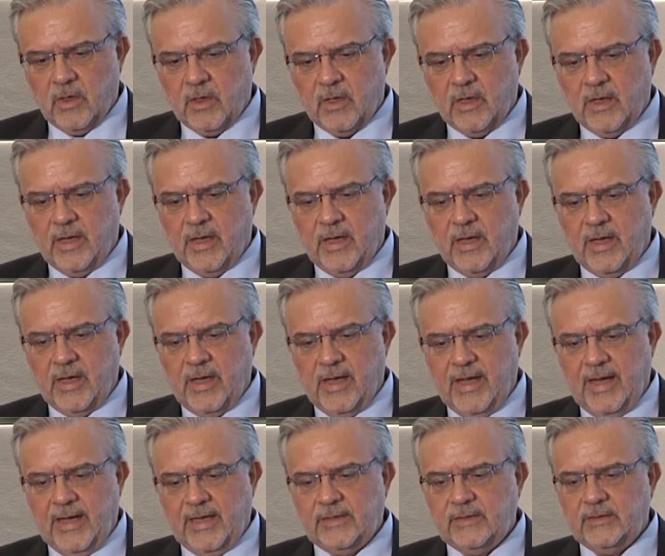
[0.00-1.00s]
Uh,
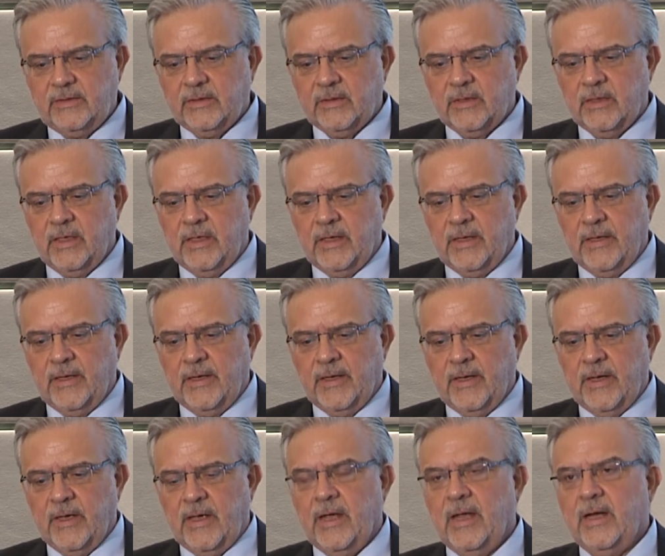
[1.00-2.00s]
and,
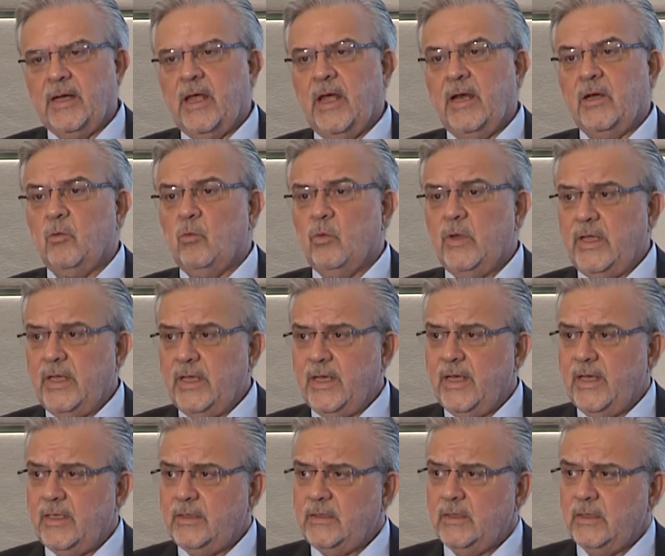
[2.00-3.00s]
uh, and, and we
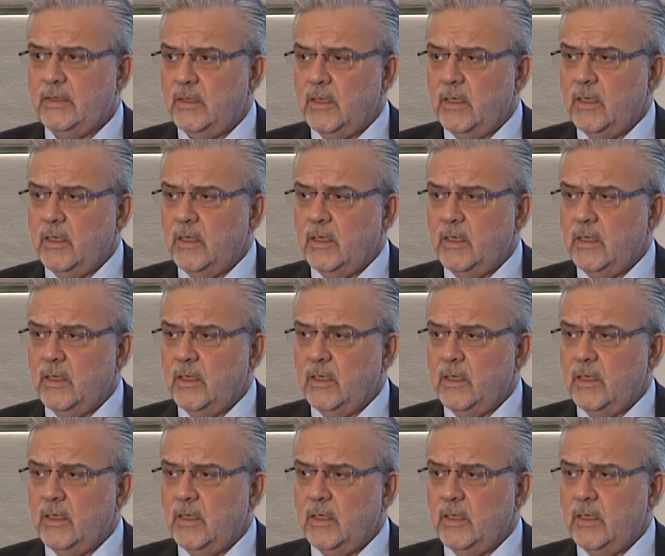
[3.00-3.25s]
had